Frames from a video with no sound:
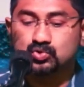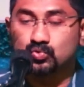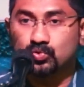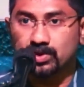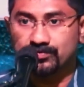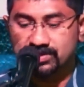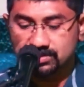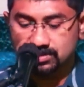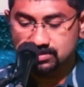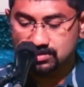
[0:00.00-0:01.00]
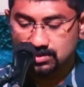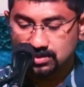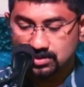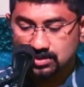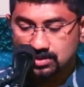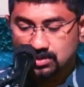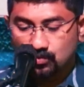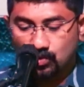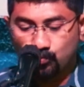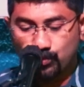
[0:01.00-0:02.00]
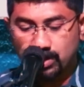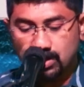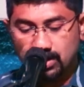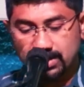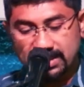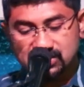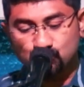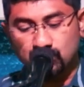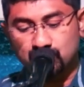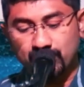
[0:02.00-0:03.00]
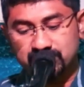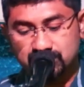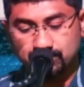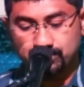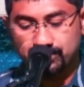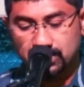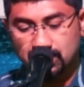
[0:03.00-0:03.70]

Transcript: to ephesians for we are his workmanship